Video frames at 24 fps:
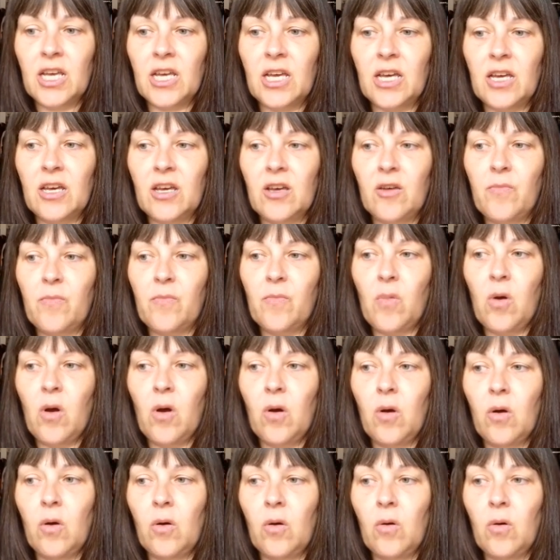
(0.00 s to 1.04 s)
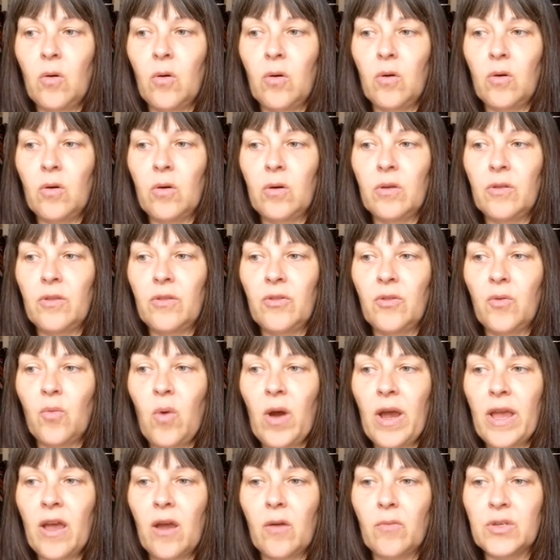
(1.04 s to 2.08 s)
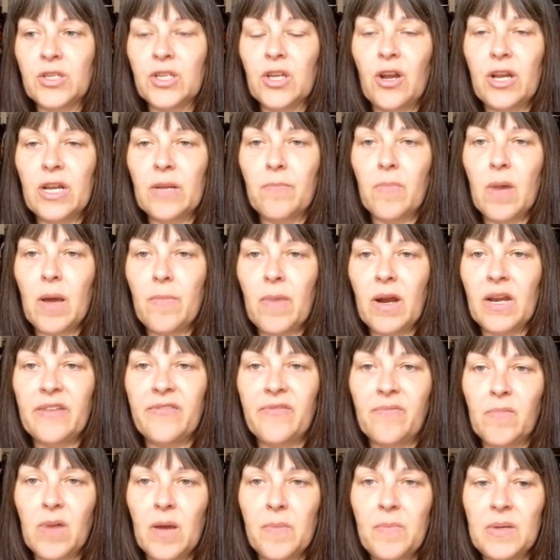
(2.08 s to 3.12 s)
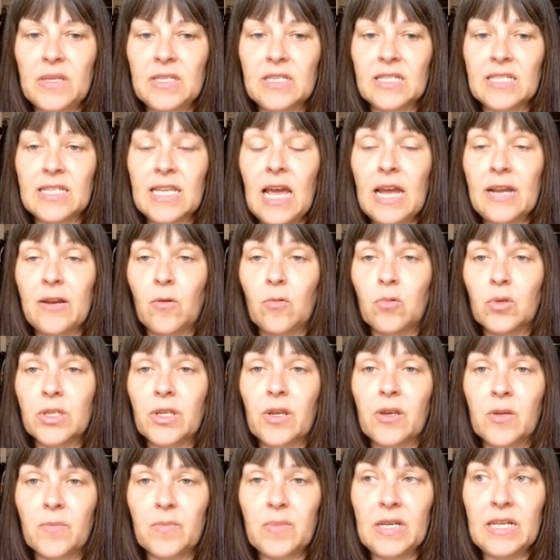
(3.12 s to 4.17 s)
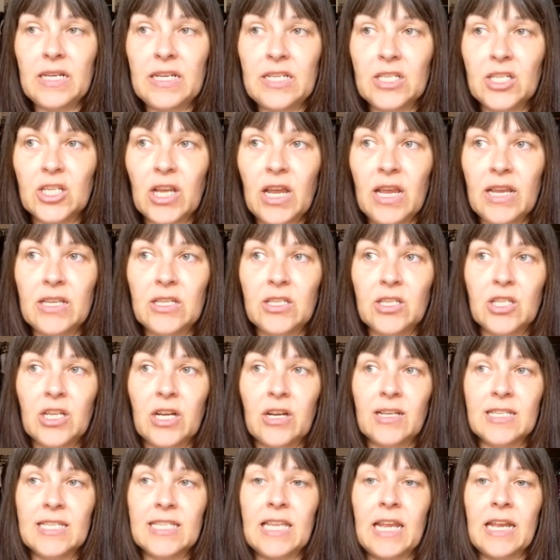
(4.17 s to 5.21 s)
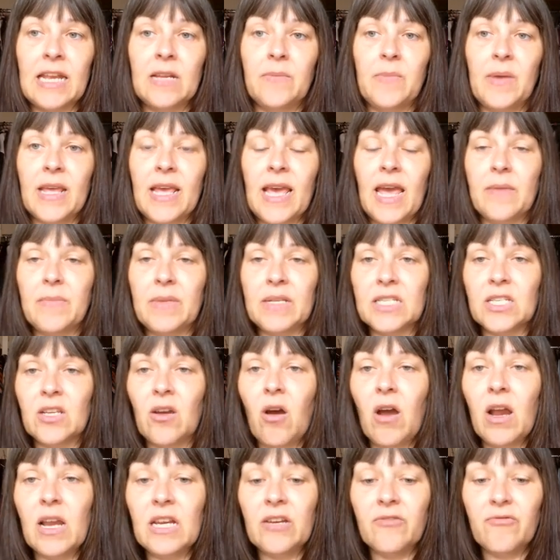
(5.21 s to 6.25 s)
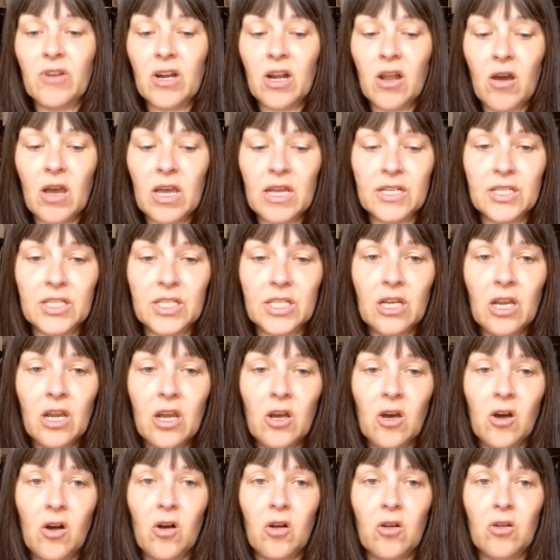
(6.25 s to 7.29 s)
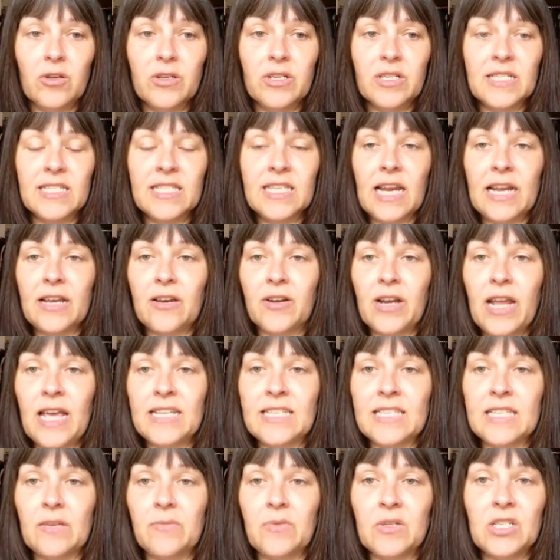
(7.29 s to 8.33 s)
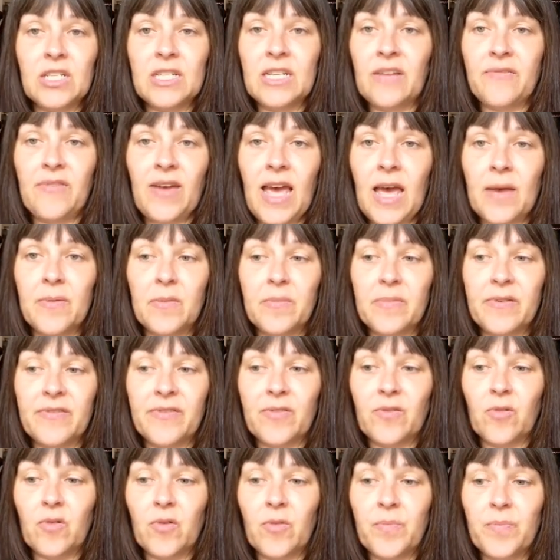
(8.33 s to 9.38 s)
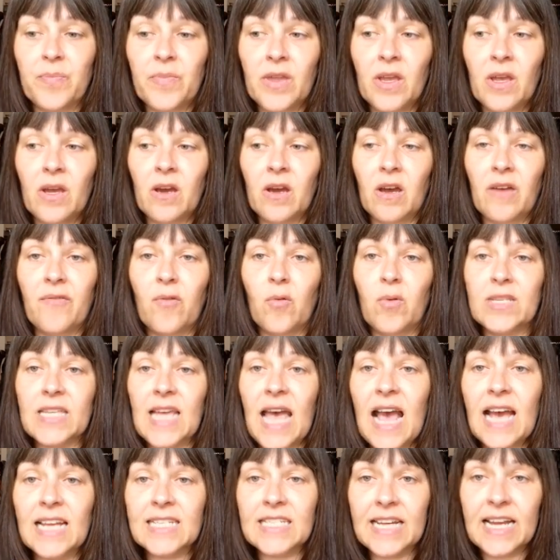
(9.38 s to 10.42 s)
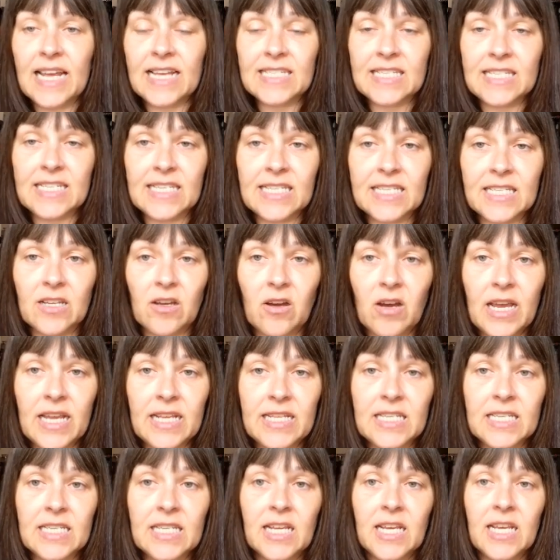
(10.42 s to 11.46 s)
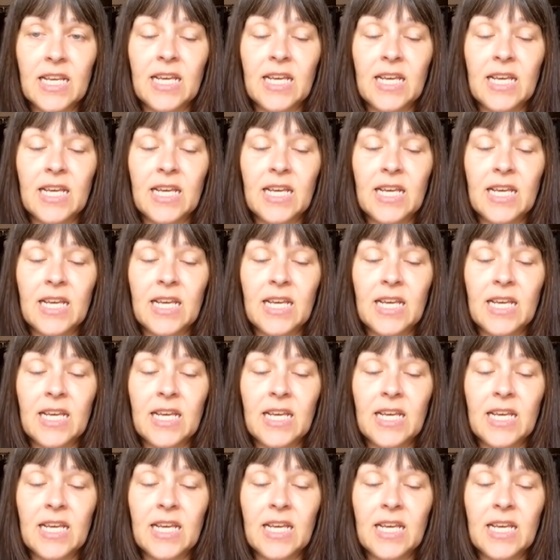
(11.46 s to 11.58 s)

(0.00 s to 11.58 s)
The way I was earning my money for my business had also completely changed, and I suddenly became entirely reliant on selling on Etsy, which had never happened before. I've always had an Etsy site.